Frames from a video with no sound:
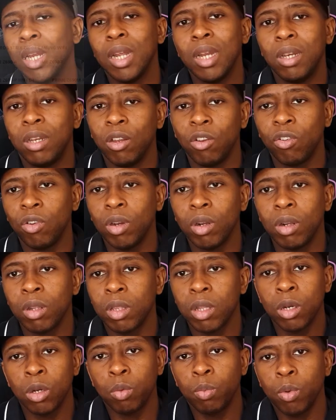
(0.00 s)
additional
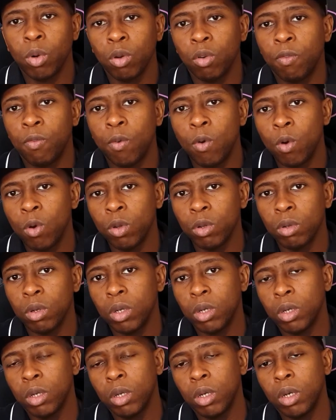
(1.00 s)
Thunderbolt 4
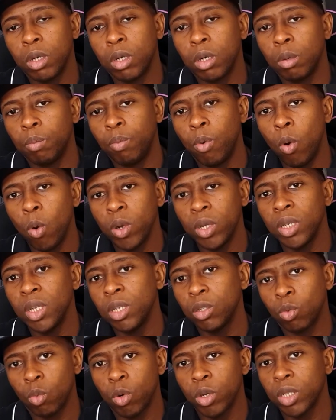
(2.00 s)
port
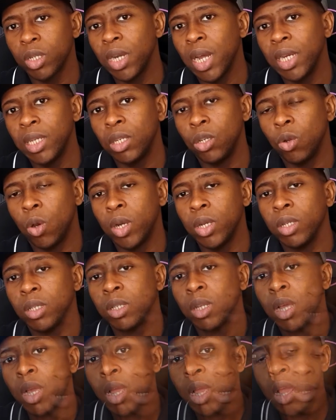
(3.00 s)
is worth $90.
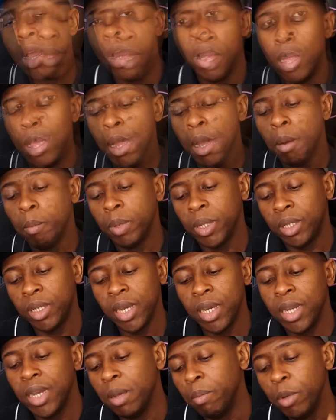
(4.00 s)
But
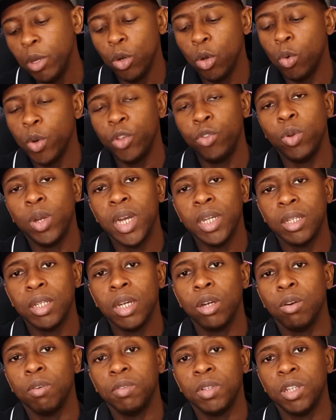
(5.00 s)
yeah, let me know what you guys
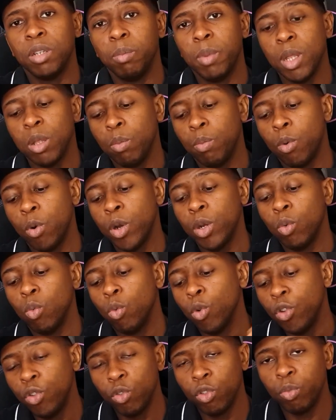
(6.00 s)
think of this motherboard.
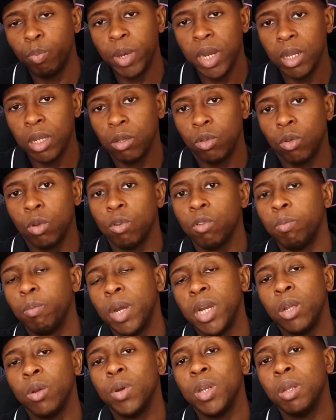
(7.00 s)
Would you spend this sort of
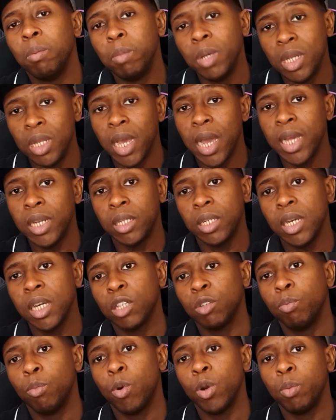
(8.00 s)
money on a mini
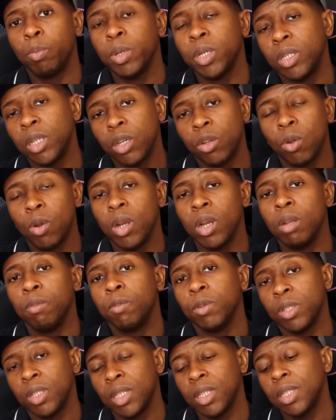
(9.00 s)
ITX board, particularly
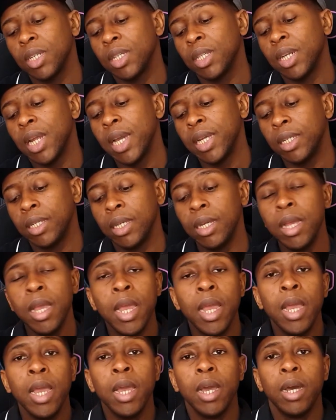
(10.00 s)
for
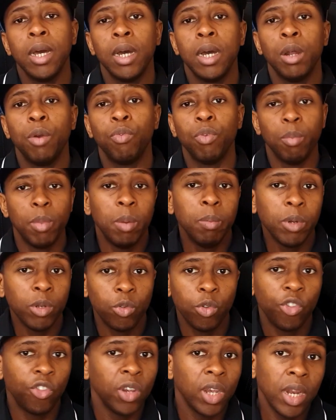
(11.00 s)
Z690? Remember
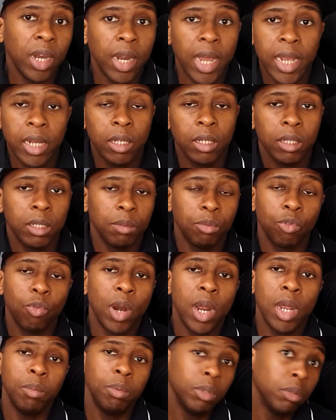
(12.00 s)
to share, like,
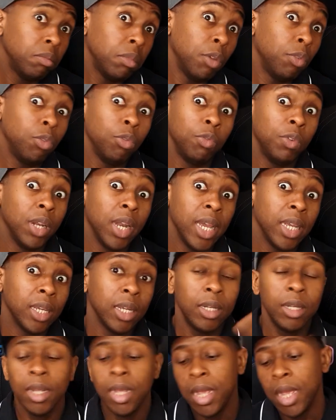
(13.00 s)
subscribe if you feel like
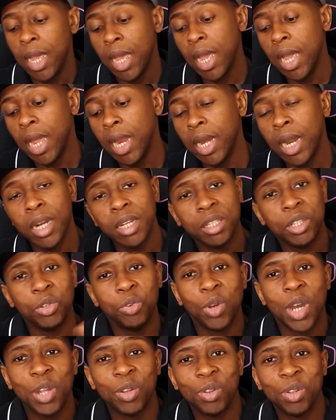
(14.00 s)
it, and I'll see you
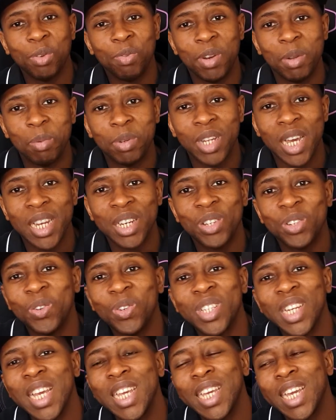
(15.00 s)
guys on the flip side. So
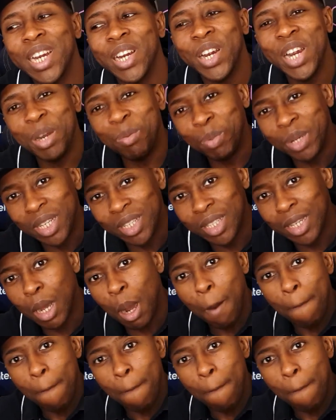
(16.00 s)
take care and peace.